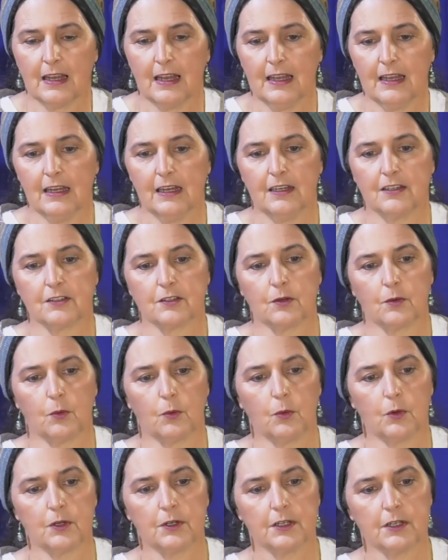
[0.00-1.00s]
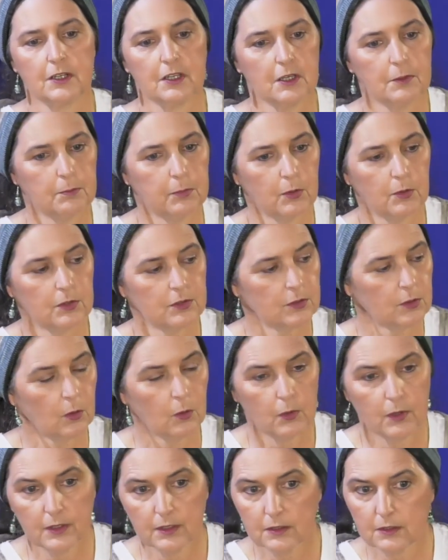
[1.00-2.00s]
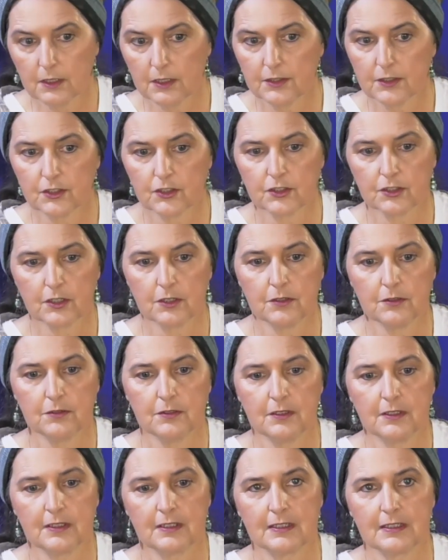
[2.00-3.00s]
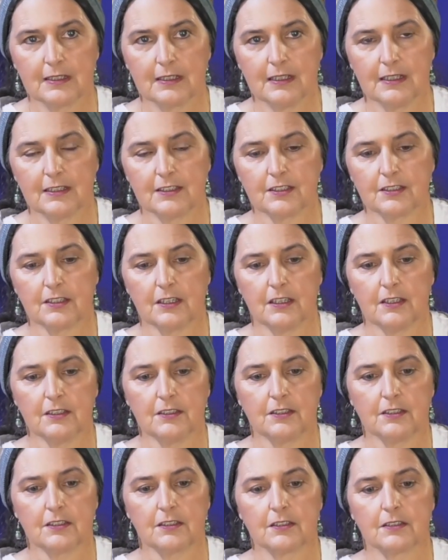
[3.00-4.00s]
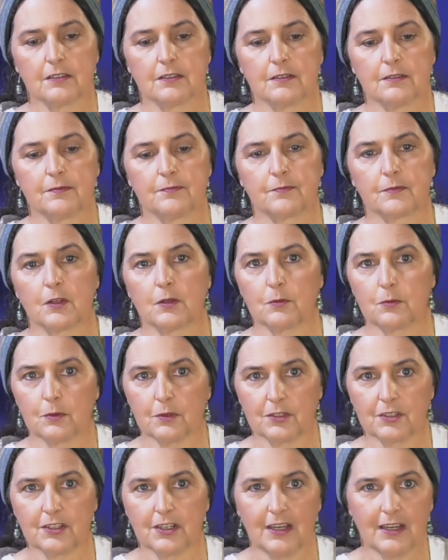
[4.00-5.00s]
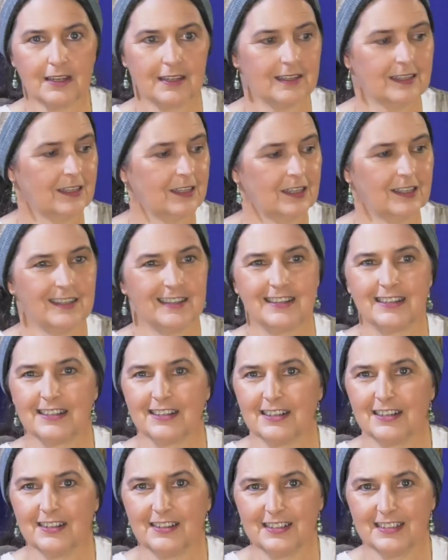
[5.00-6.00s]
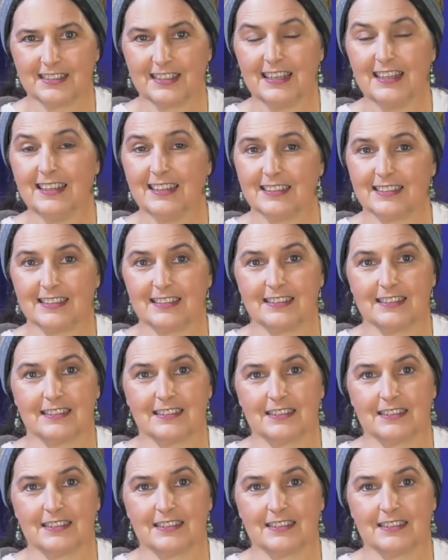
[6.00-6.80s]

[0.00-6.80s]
And where did he pour the oil on the stone? It says Rosha on its head.